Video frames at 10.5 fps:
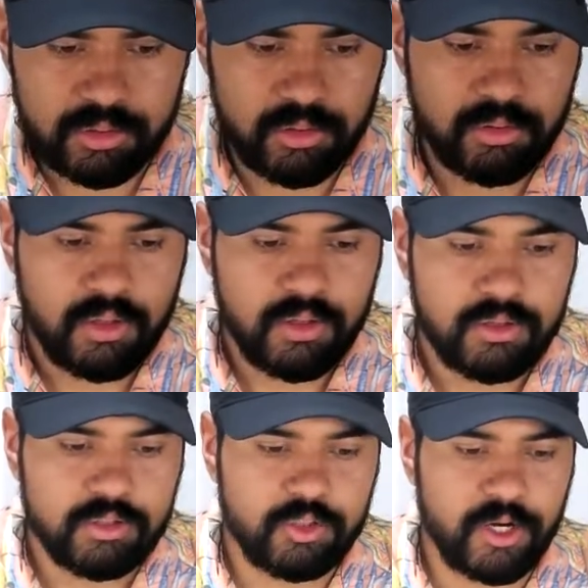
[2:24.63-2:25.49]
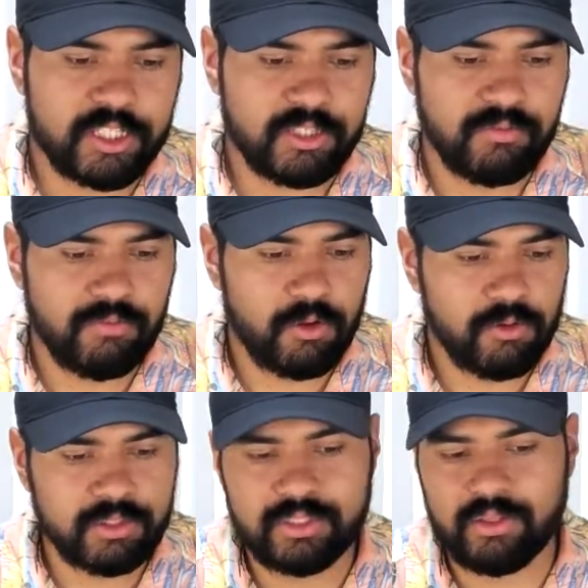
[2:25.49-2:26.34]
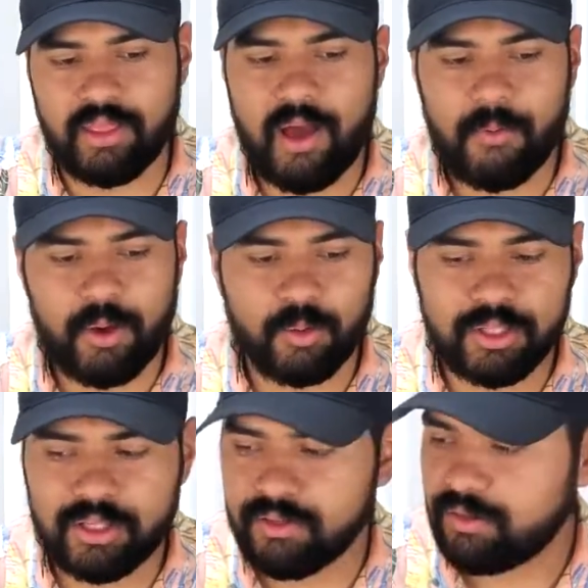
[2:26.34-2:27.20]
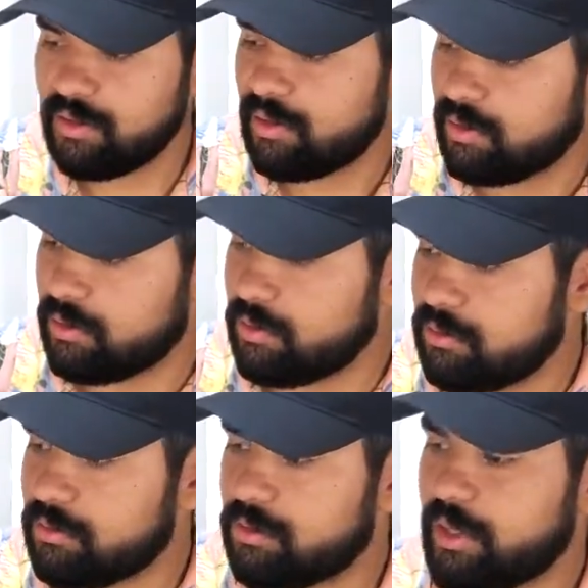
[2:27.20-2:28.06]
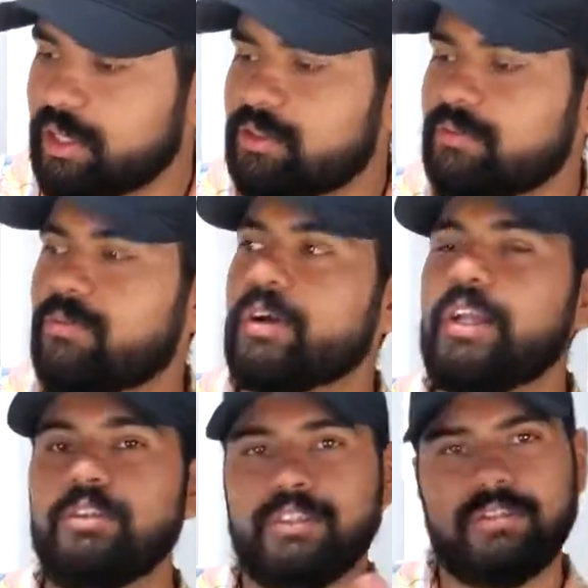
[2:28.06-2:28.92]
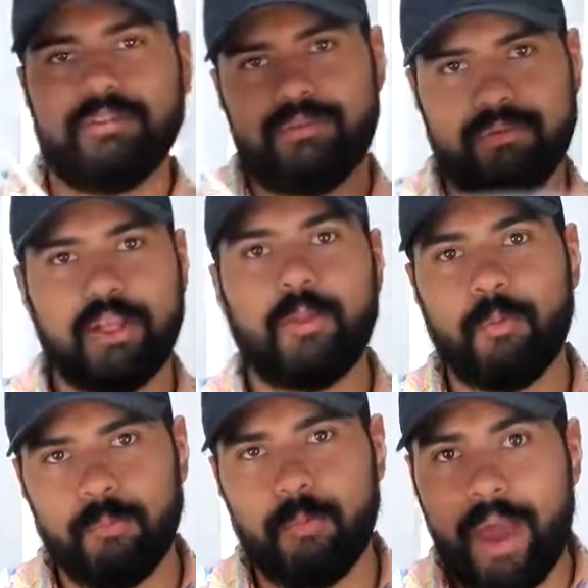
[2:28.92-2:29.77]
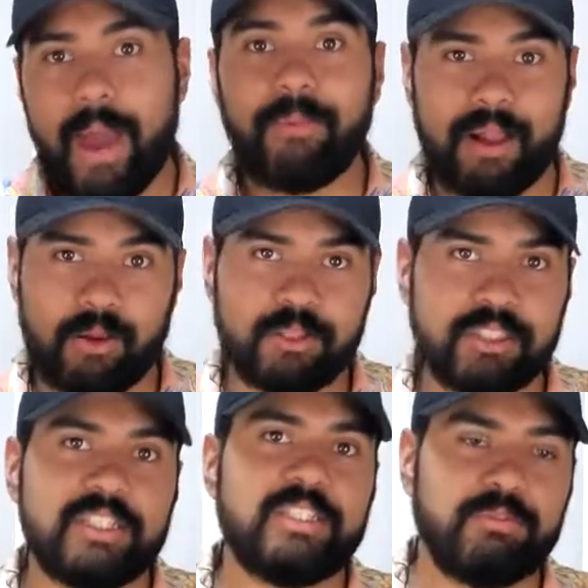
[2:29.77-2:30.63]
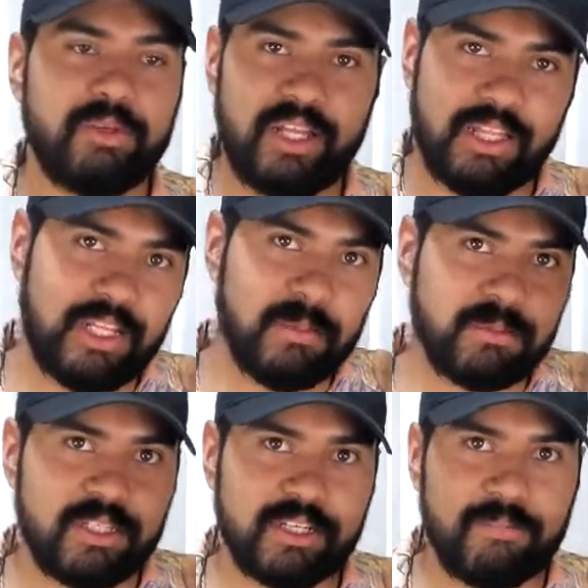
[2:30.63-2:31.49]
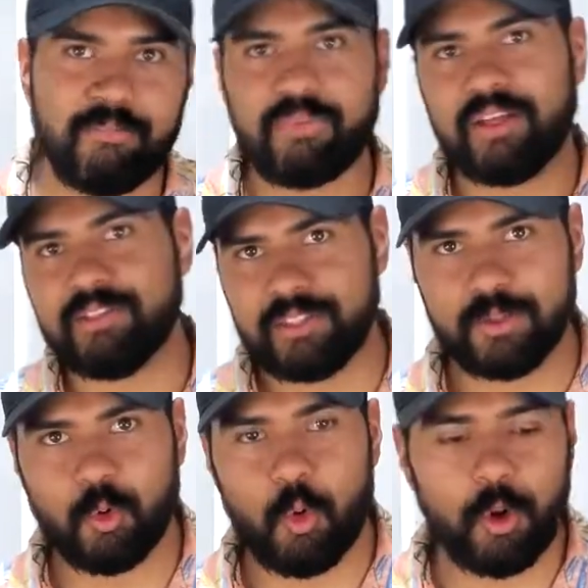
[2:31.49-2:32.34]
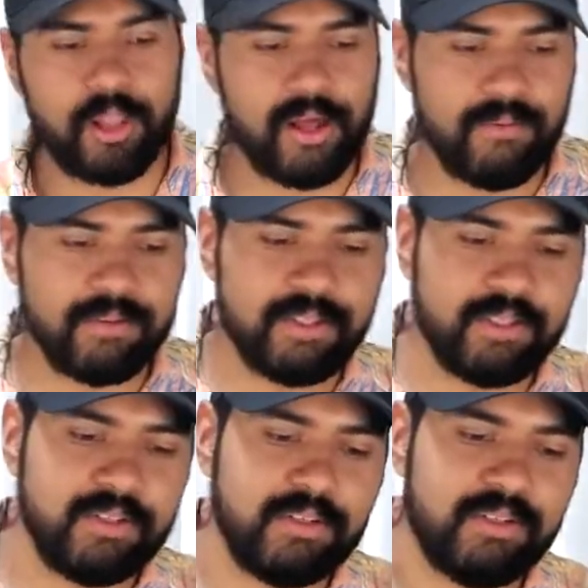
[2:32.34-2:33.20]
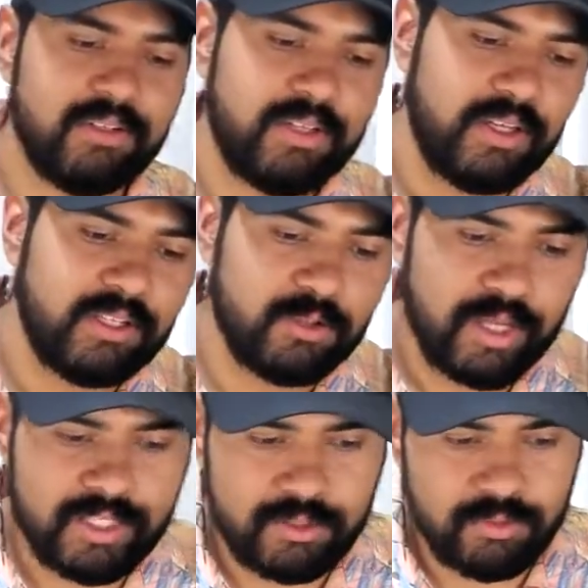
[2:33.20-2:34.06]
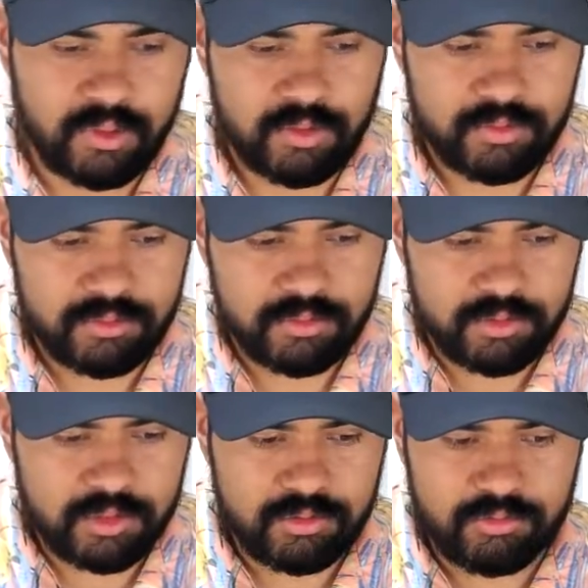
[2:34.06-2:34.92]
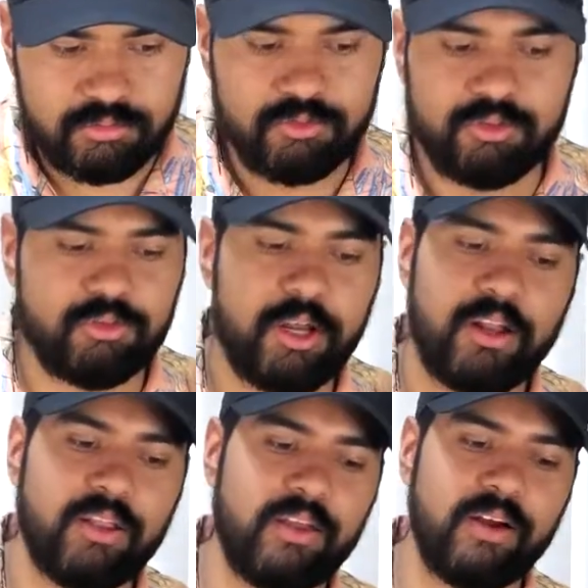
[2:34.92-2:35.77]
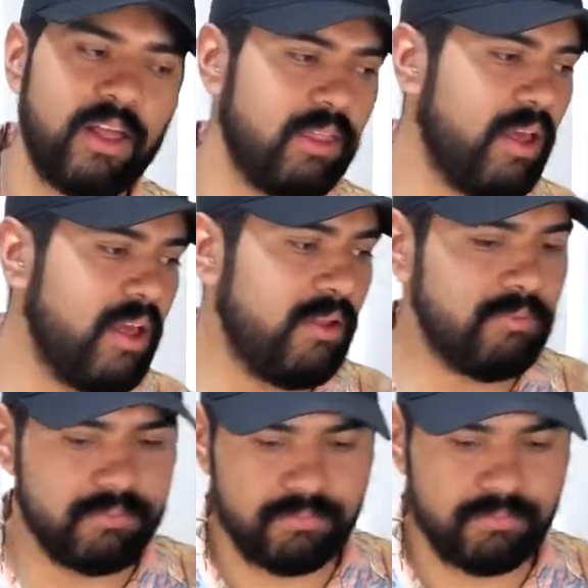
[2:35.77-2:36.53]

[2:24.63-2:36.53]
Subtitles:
So direction flow is that way only. So I guess if we're gonna use this, like the way I plan on using it is to put it in the dipstick, suck the oil out. And so I guess this will go just straight on there like that.